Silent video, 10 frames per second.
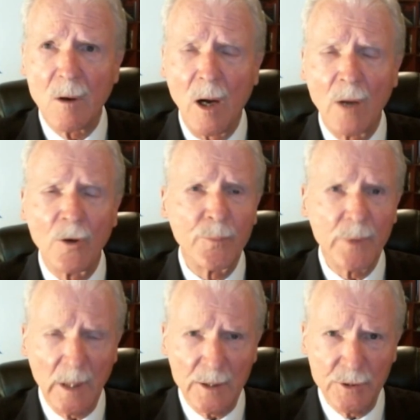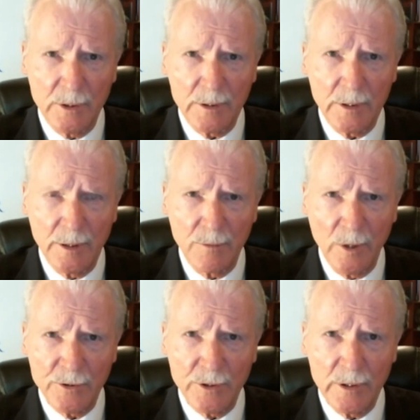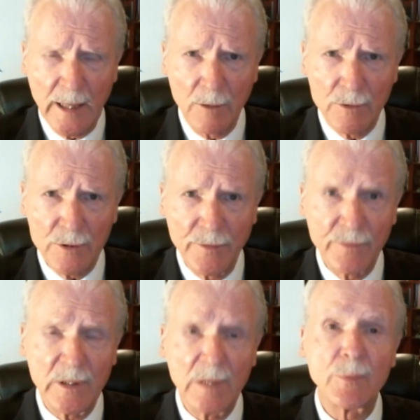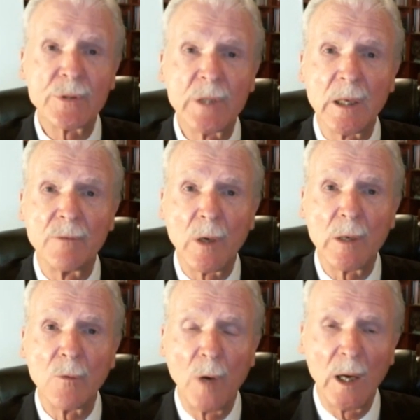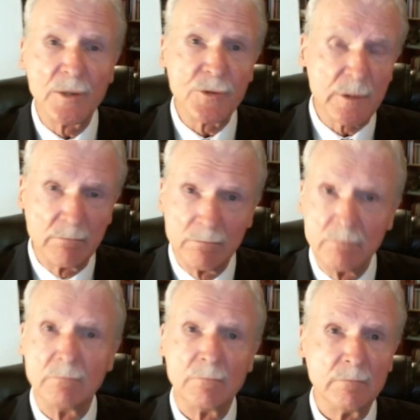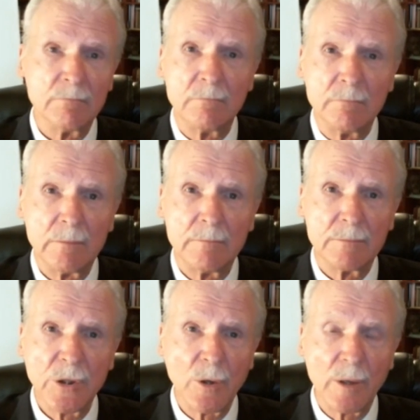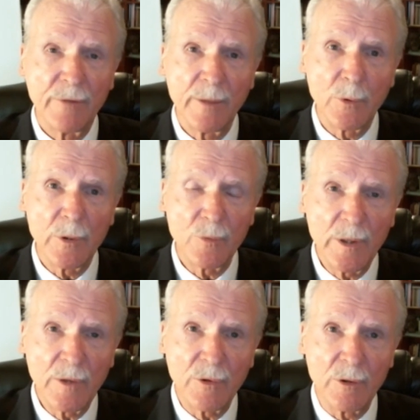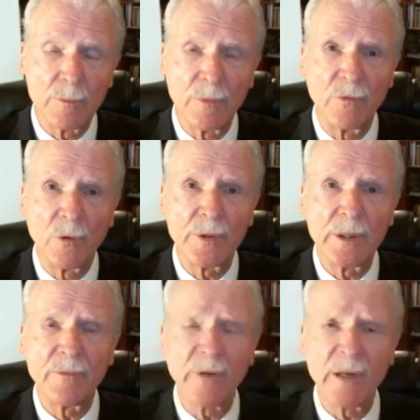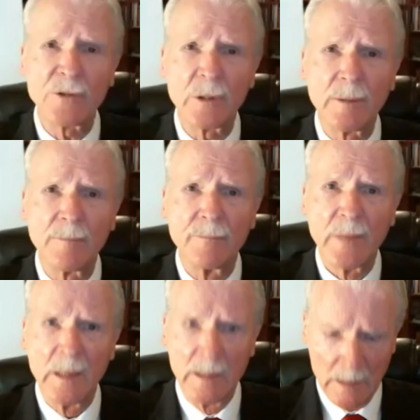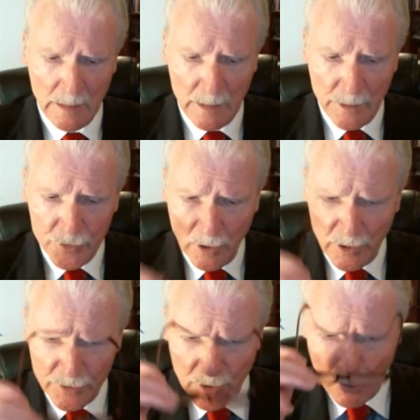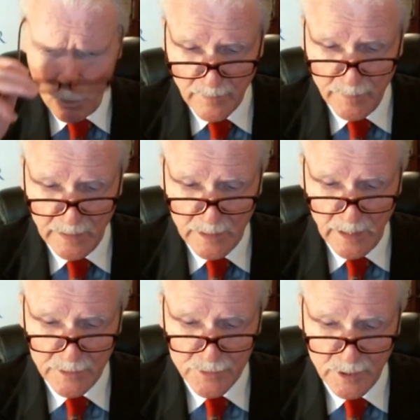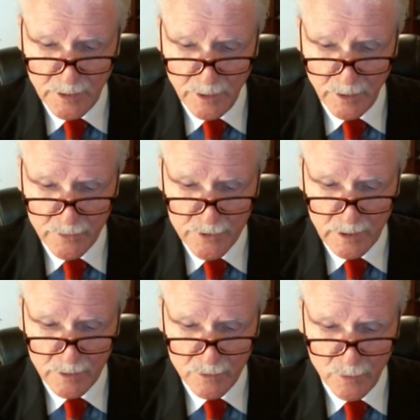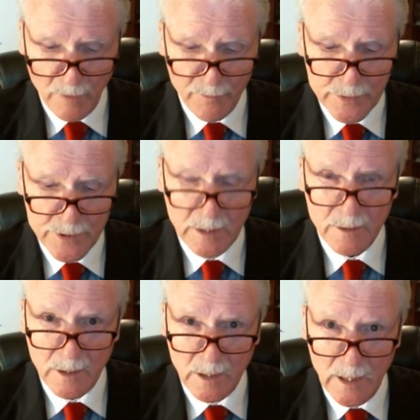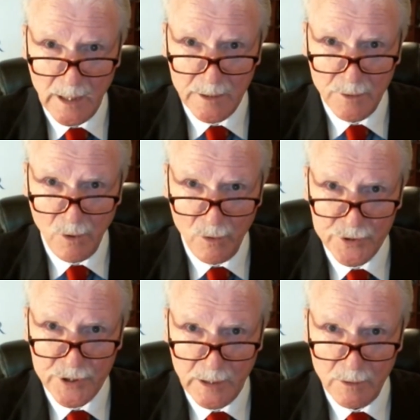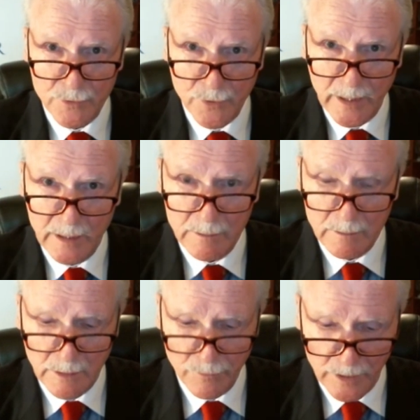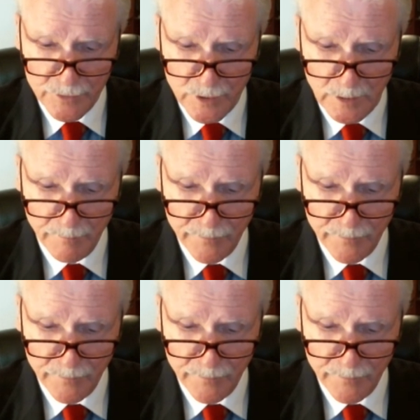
auto production in Russia now is 15% of what it was, you know, on February 23rd before the invasion. She also maintains that there's a 12% decline in wholesale trade in Russia